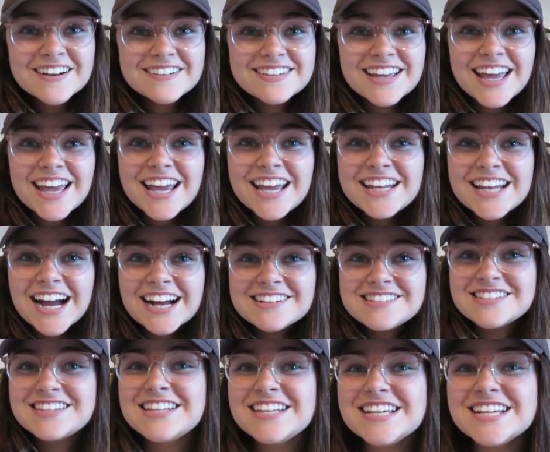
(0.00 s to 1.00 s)
Okay, now
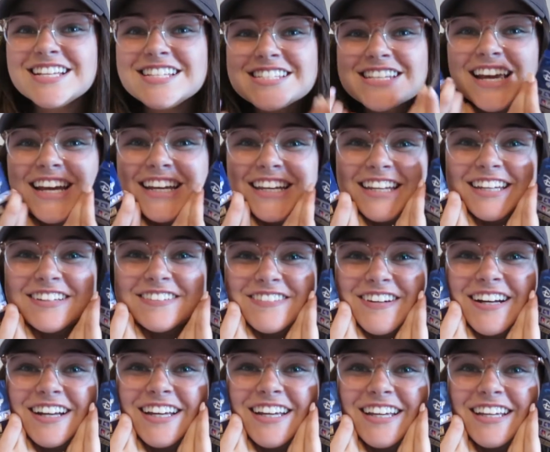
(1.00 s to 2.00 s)
to the exciting
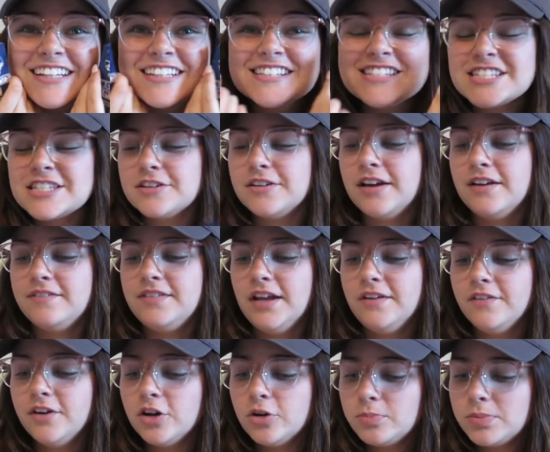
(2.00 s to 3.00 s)
ones. So I've
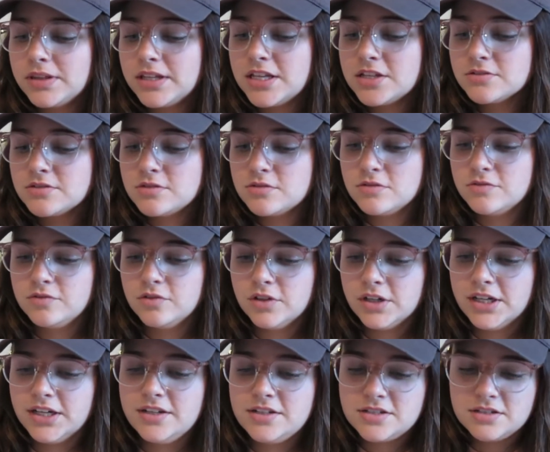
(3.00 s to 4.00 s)
never opened these ones
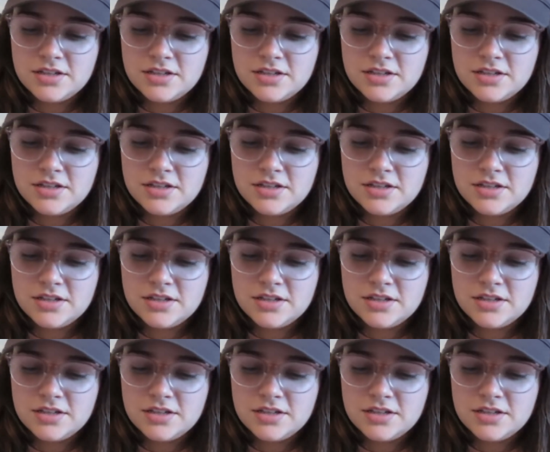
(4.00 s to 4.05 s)
before,